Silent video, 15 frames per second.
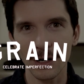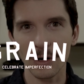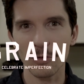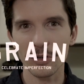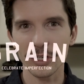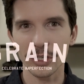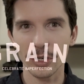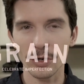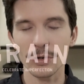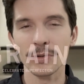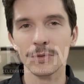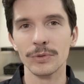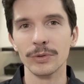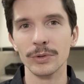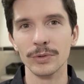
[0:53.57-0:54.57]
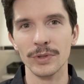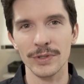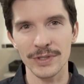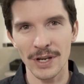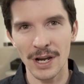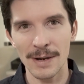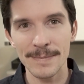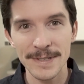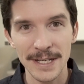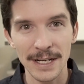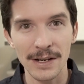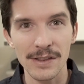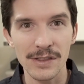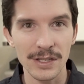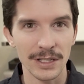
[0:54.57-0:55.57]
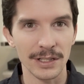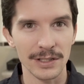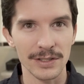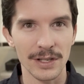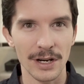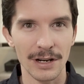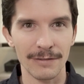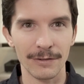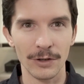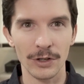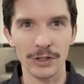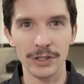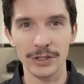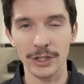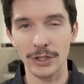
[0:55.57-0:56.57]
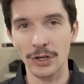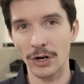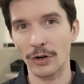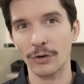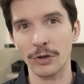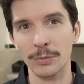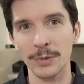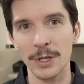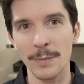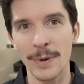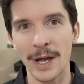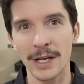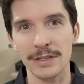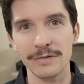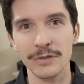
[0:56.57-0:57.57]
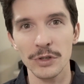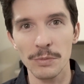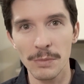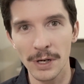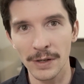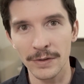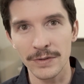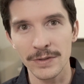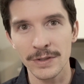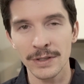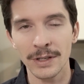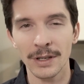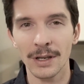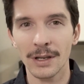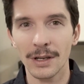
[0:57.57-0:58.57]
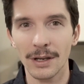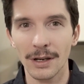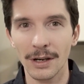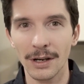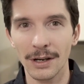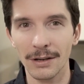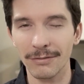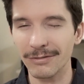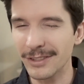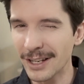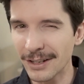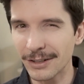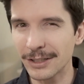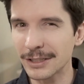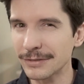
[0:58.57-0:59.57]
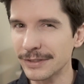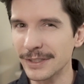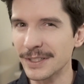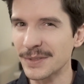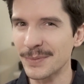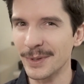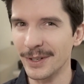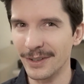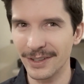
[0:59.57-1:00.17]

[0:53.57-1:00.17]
I want to go through the top 10 things that I've learned in the darkroom in the past few months. Um, not all of it has been